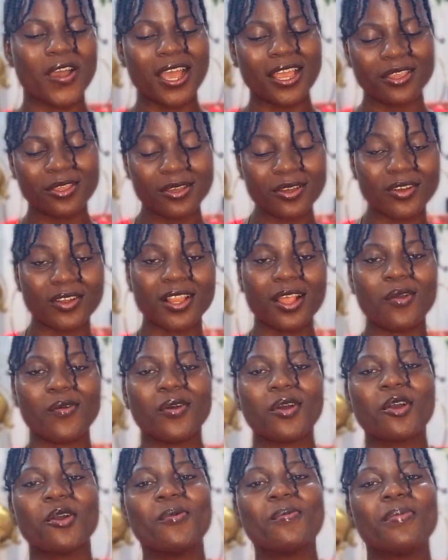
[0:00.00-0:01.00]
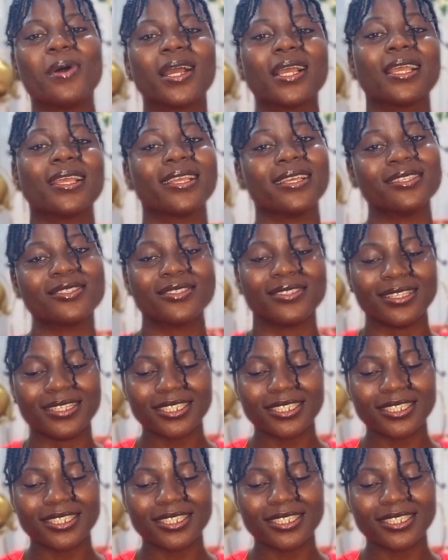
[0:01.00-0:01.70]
And you all are welcome back again to the